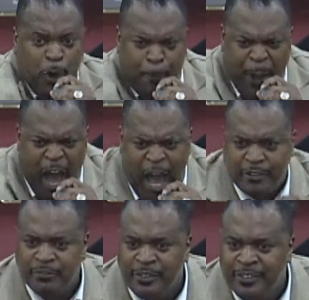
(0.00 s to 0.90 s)
you
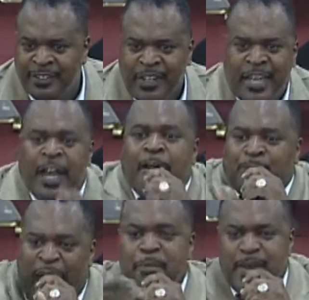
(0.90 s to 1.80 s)
apart.
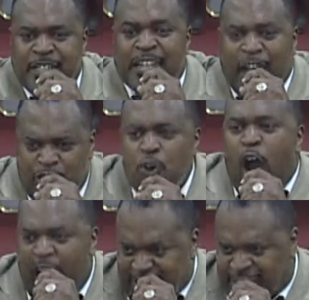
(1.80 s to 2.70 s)
That means that
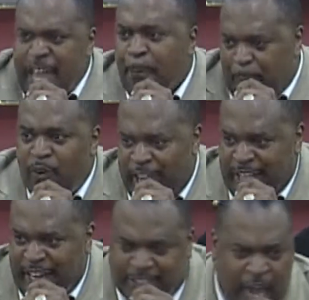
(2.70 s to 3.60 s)
you are
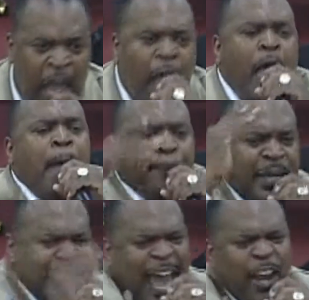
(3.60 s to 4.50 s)
separated.
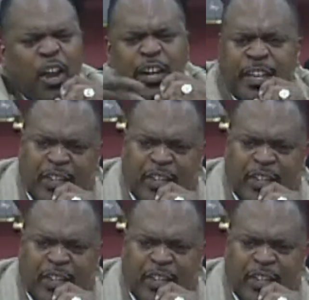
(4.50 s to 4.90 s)
But not only